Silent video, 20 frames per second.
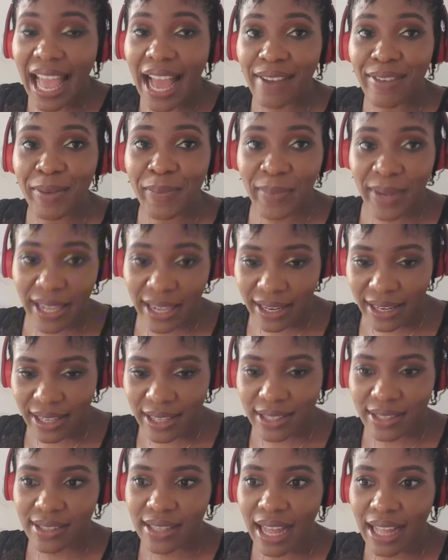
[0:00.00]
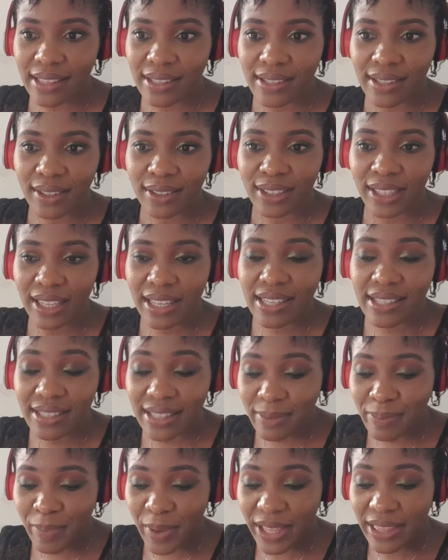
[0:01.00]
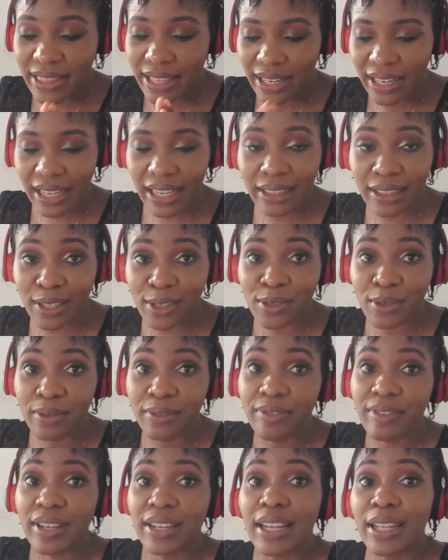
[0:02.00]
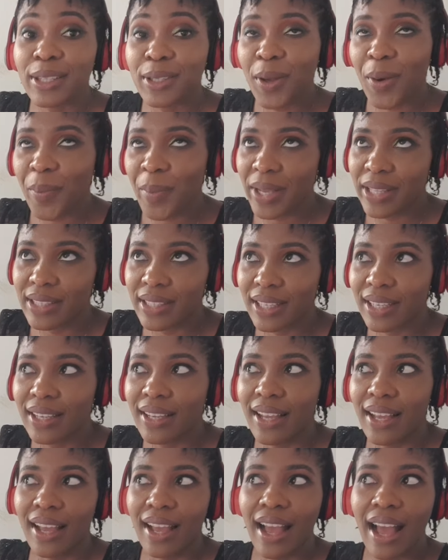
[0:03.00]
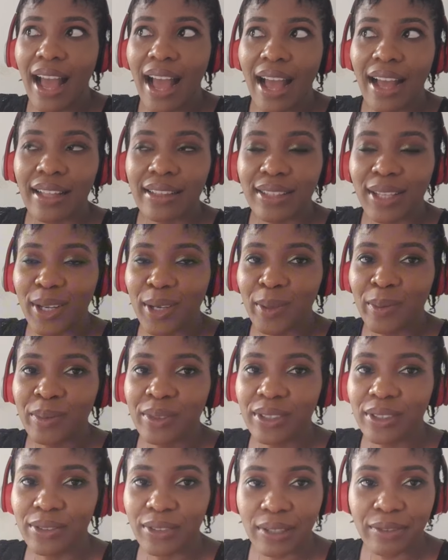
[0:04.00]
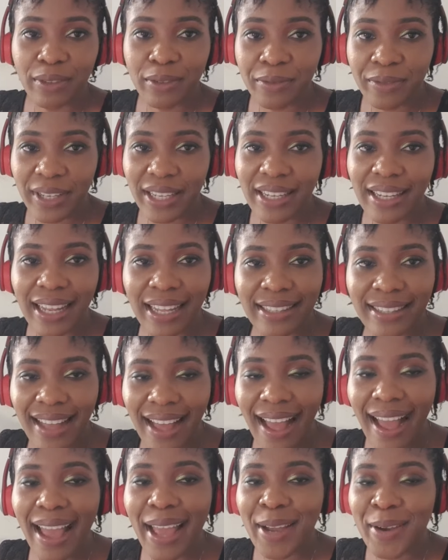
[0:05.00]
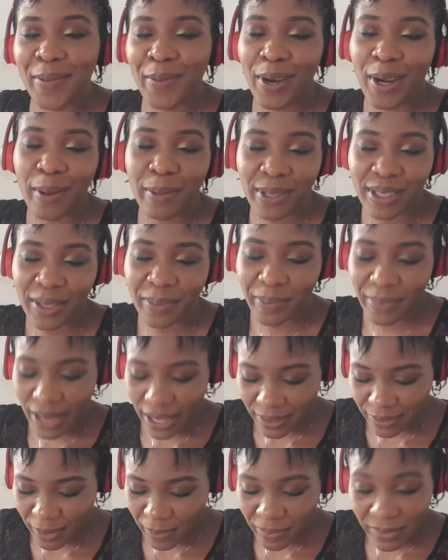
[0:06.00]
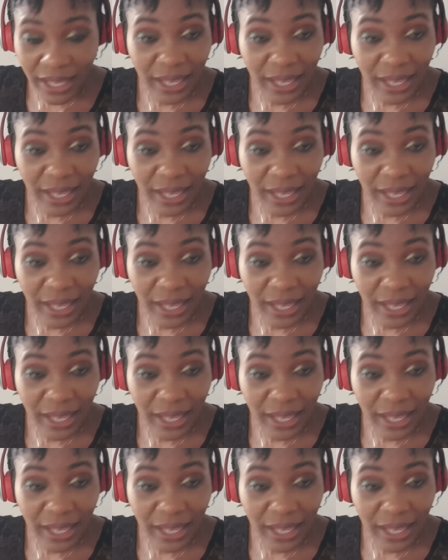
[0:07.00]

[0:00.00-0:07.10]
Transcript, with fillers: I have a playlist that is being dedicated to Finland comedy, and um, if you're from Finland, hi, welcome to the platform.